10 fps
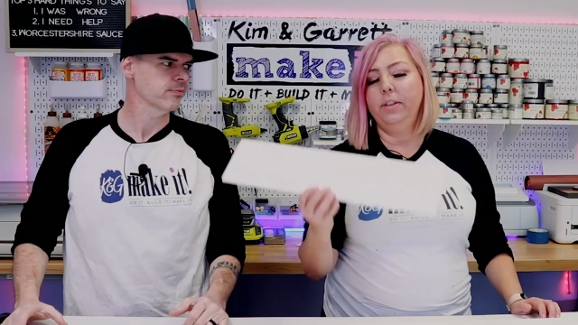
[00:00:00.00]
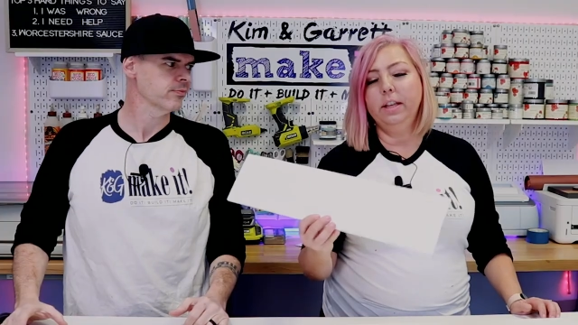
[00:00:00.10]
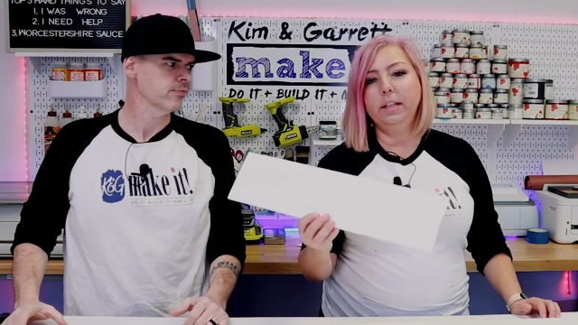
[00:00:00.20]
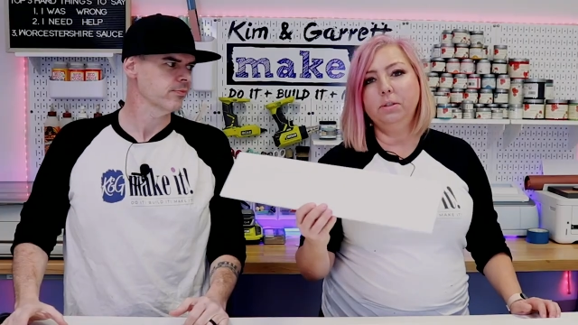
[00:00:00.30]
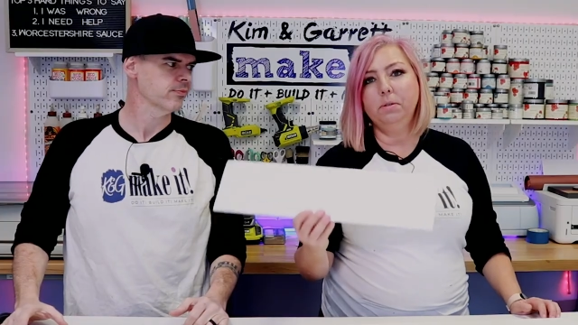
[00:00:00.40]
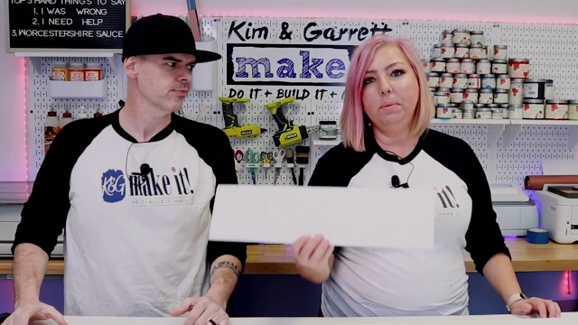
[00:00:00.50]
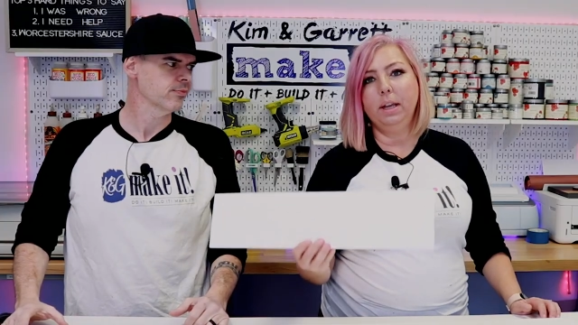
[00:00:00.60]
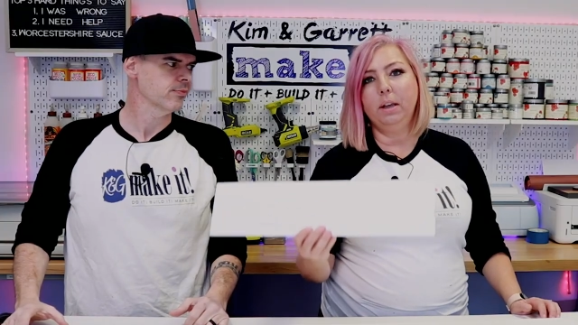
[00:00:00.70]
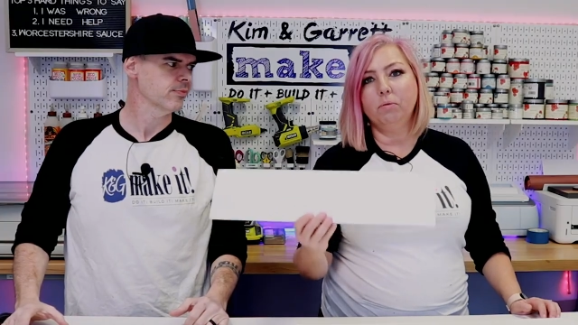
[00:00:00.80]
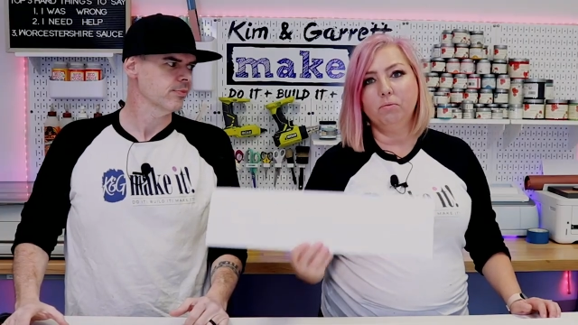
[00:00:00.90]
Speaker 1: I think these would
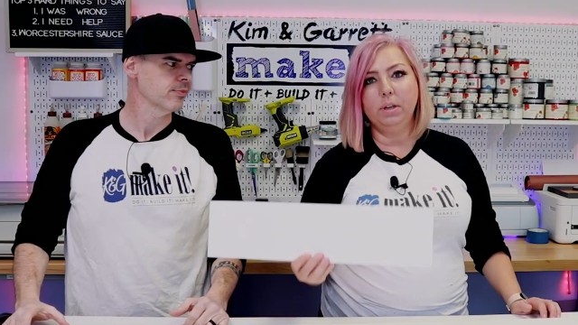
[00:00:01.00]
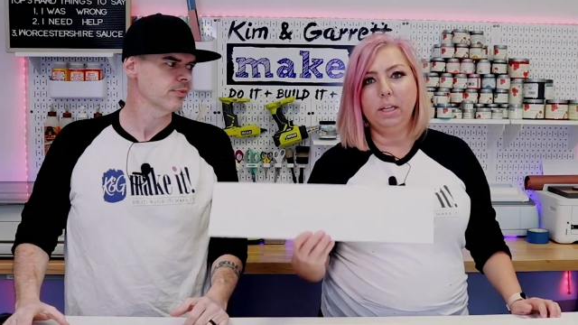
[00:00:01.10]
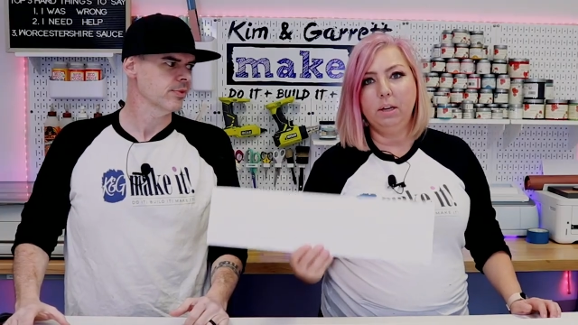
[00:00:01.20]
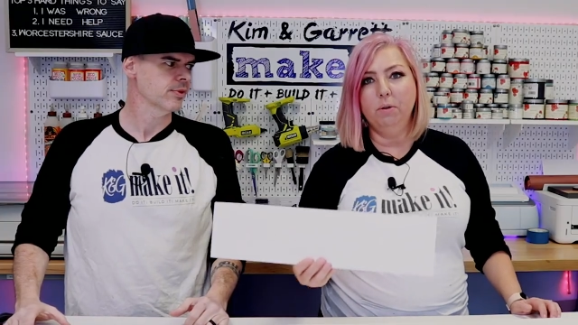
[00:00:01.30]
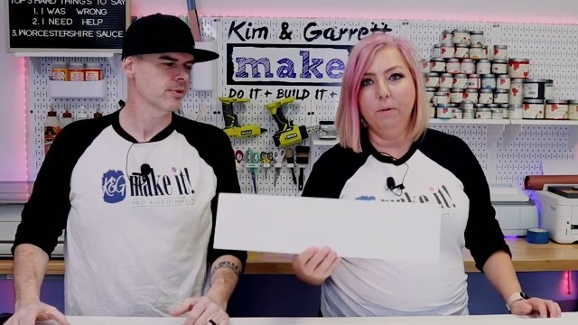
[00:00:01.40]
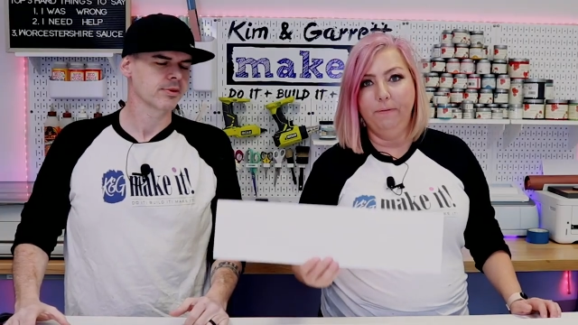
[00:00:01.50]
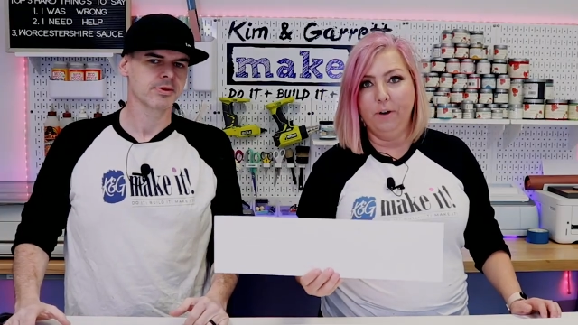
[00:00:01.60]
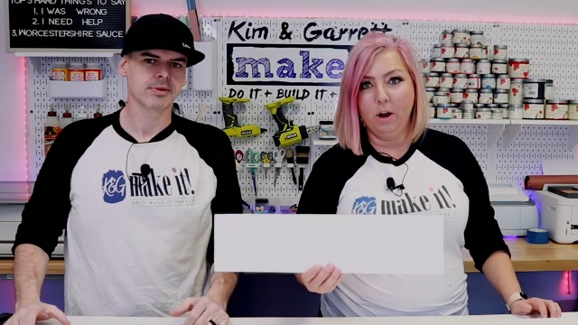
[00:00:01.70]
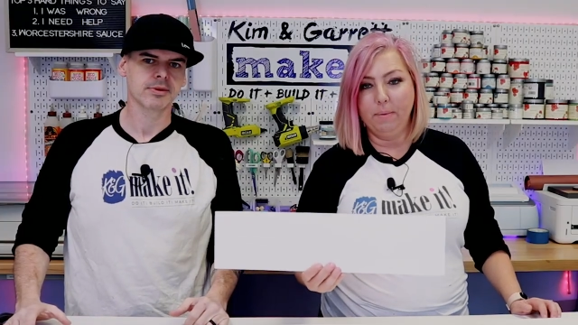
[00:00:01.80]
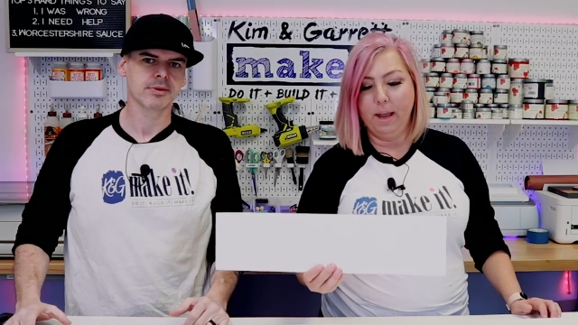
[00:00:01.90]
make a really cool
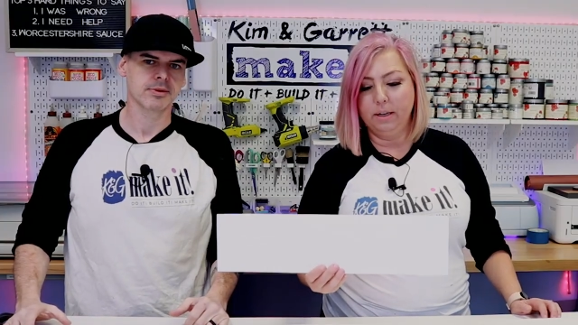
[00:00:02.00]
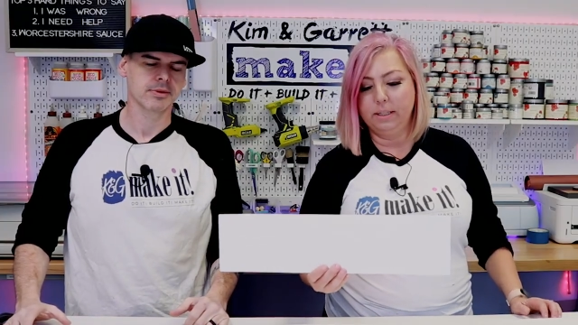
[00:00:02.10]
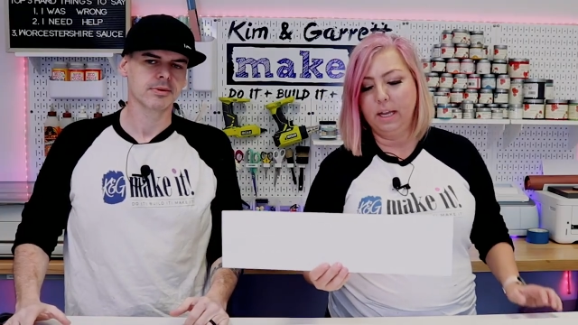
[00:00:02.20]
farmhouse